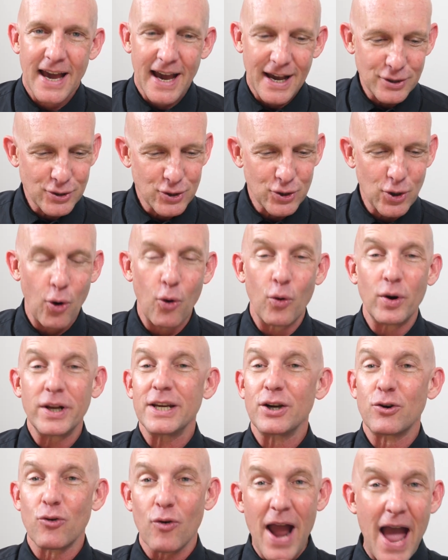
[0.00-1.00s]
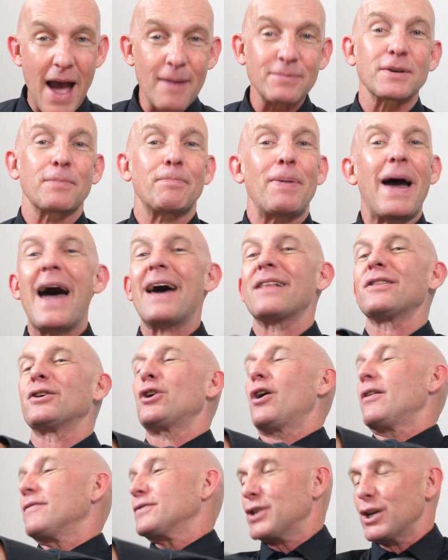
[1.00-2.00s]
And so when he grabs a paddle
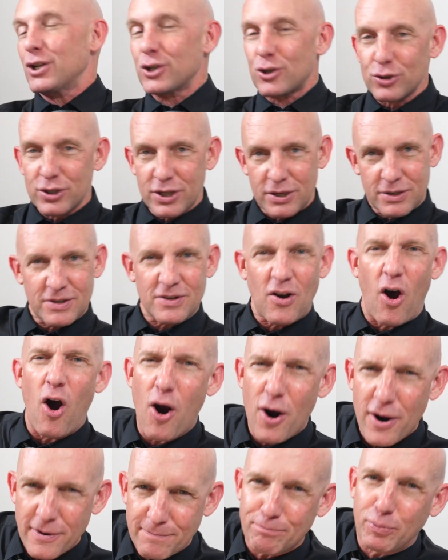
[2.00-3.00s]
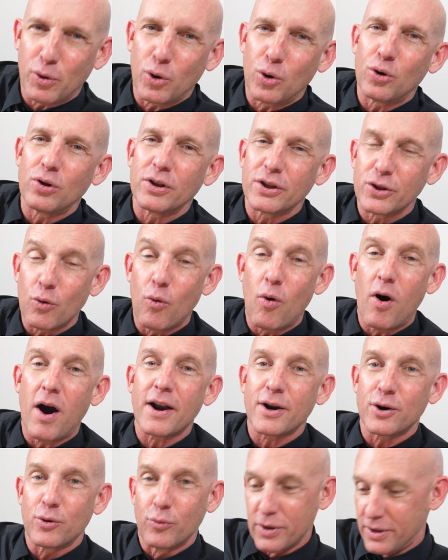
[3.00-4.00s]
and all of a sudden there's this hard pull in the
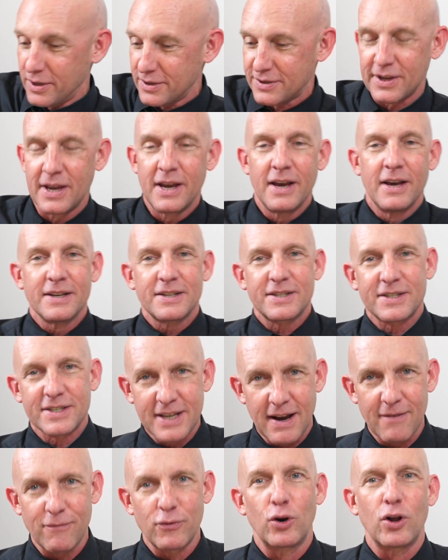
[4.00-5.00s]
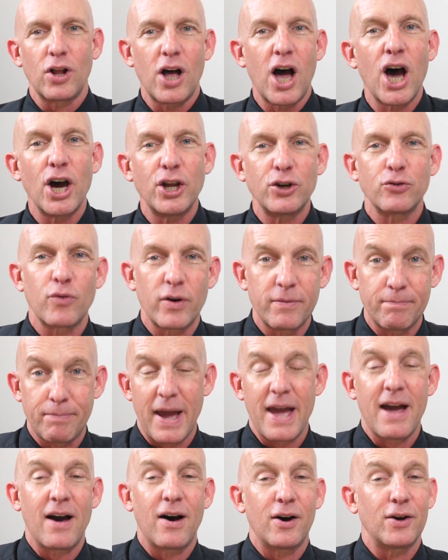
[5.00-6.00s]
water with this several hundred
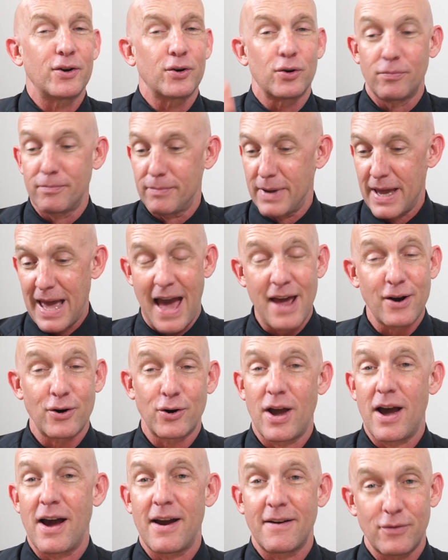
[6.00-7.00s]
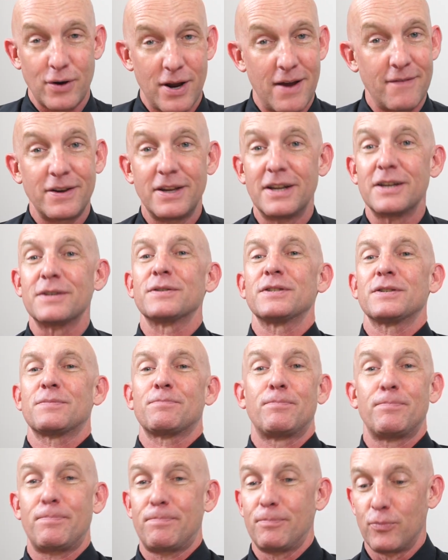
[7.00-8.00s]
pound or may, I don't know however heavy it is this
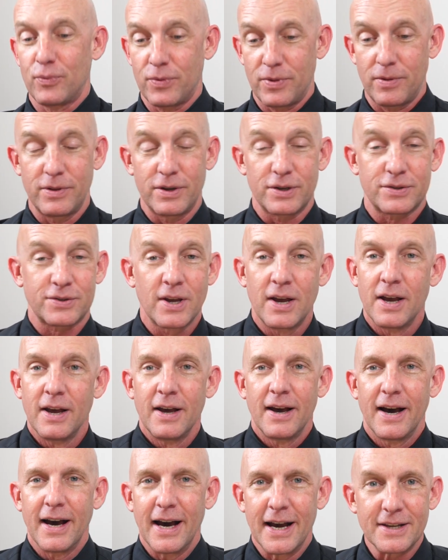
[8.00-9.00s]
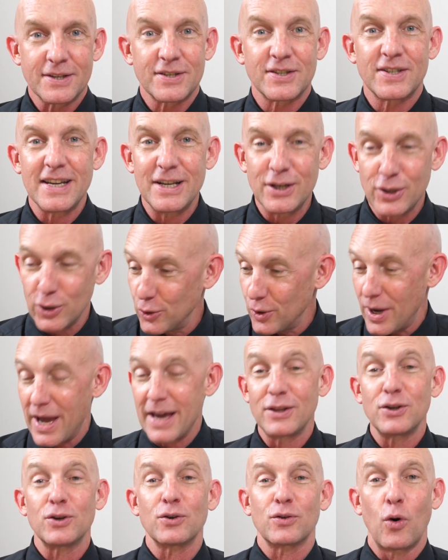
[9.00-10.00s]
this uh, sea-doo
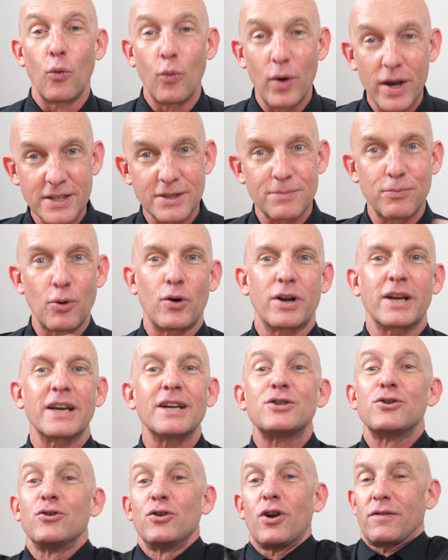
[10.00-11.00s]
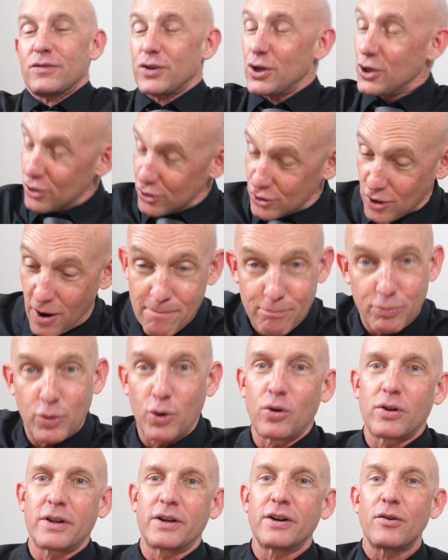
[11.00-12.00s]
and the wind's blowing against you and all of a sudden you start
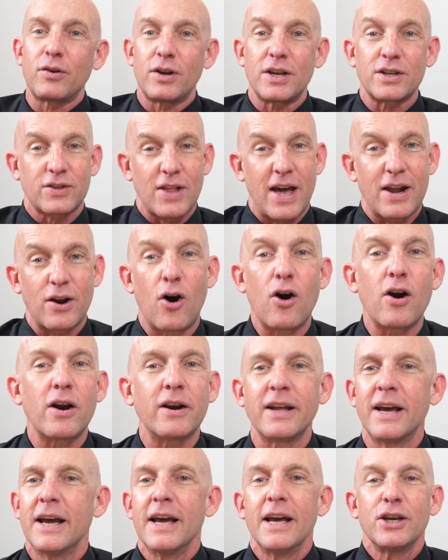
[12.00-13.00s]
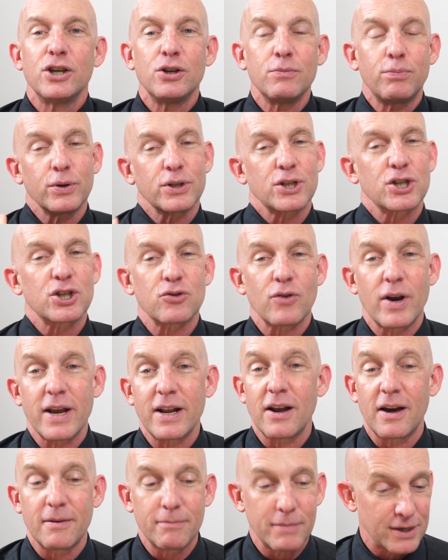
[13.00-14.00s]
pulling is that hard you put
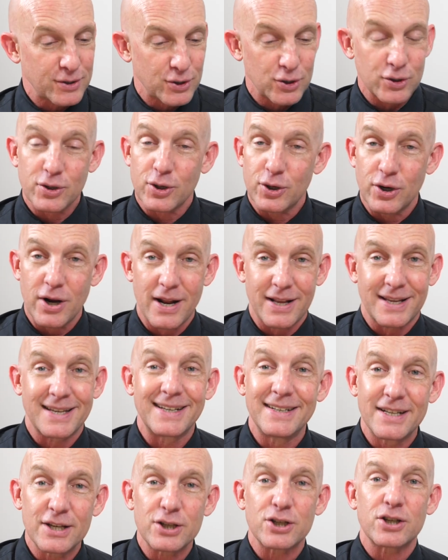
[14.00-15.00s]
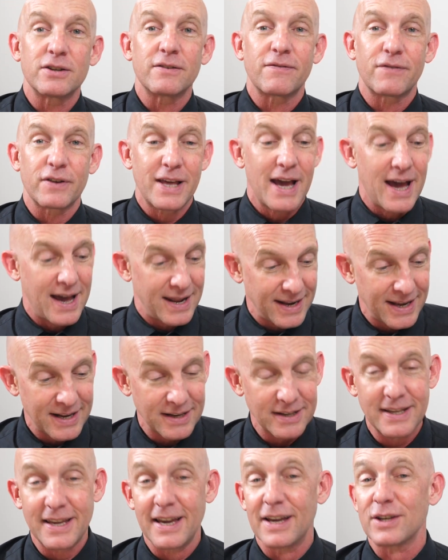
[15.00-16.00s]
strain on muscles that are not conditioned for that
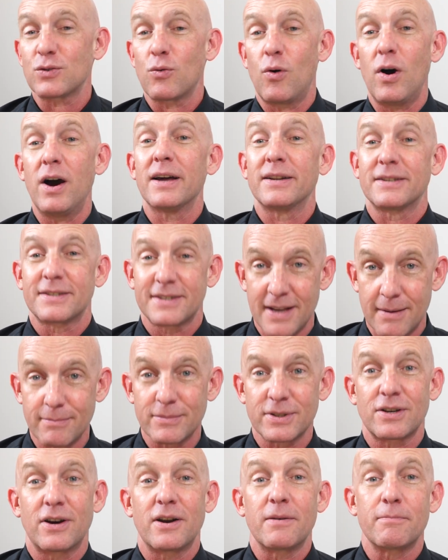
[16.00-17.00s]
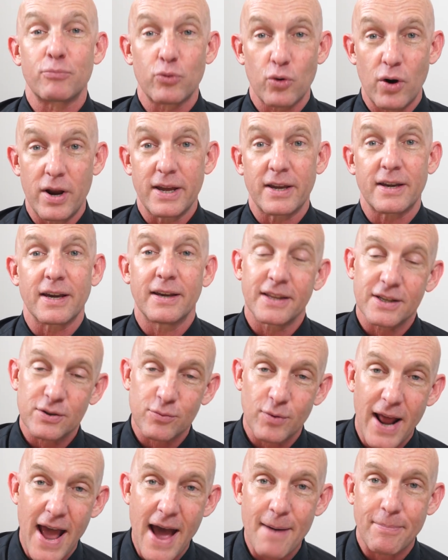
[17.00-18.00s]
and guess what something's going to break and that's
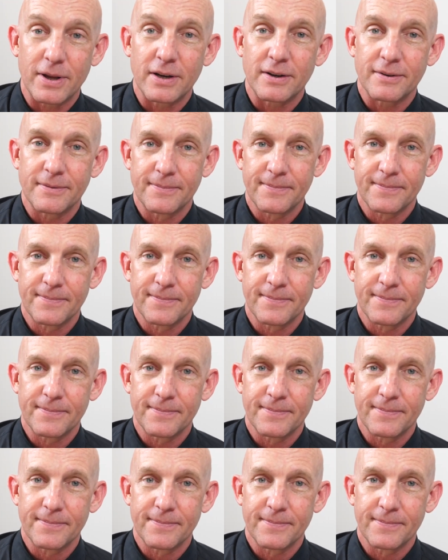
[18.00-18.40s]
what happened